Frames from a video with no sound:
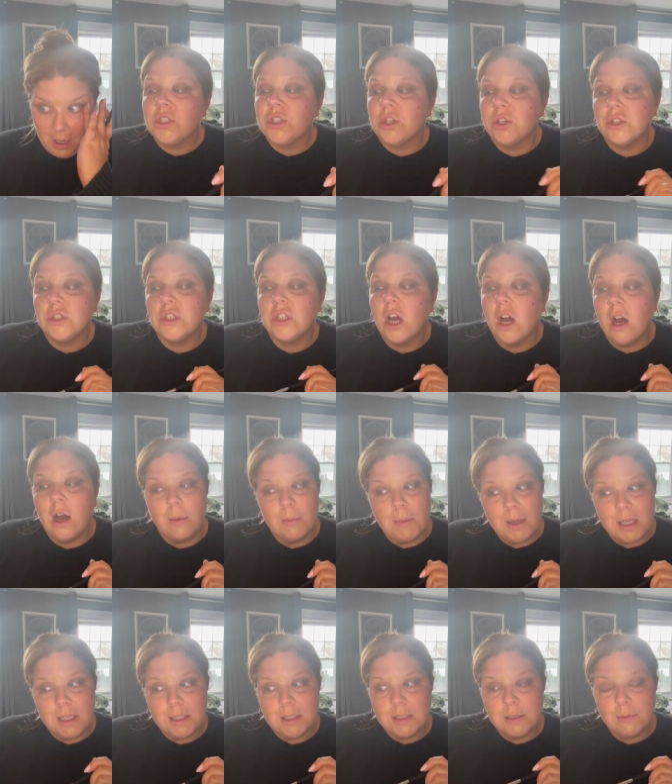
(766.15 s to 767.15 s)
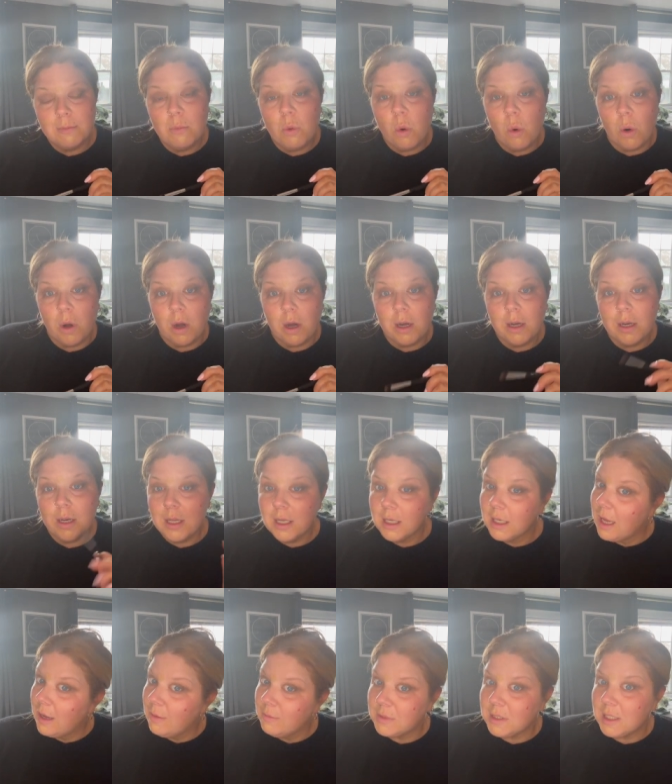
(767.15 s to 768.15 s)
Sir Thomas More
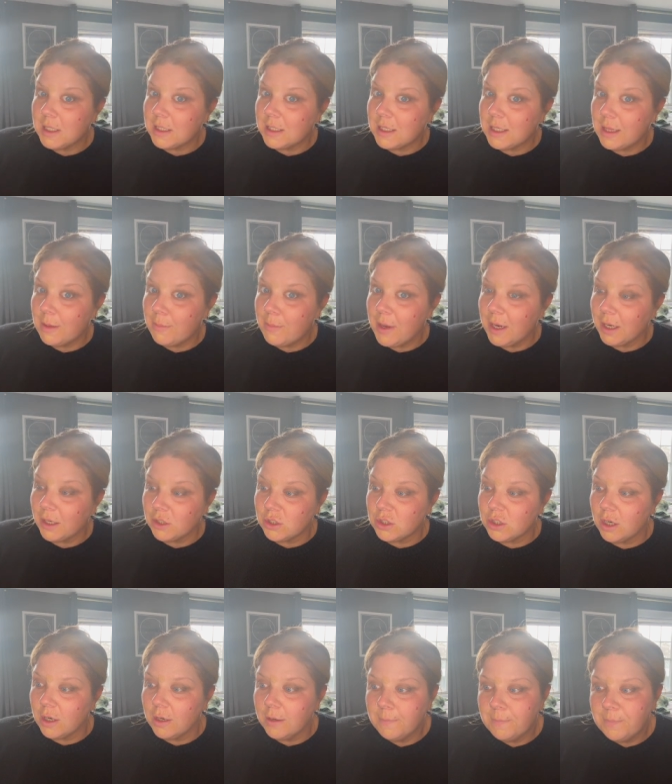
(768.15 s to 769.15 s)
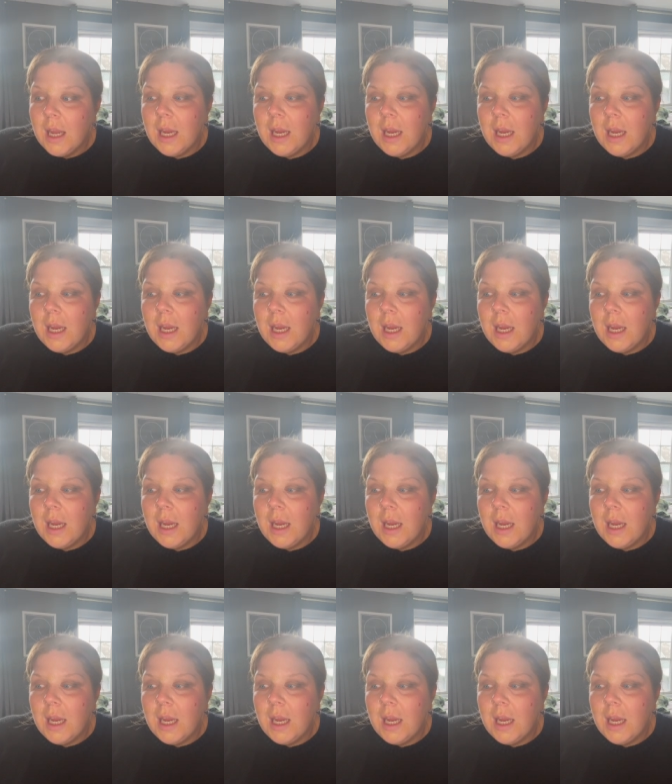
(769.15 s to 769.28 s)
comes into the picture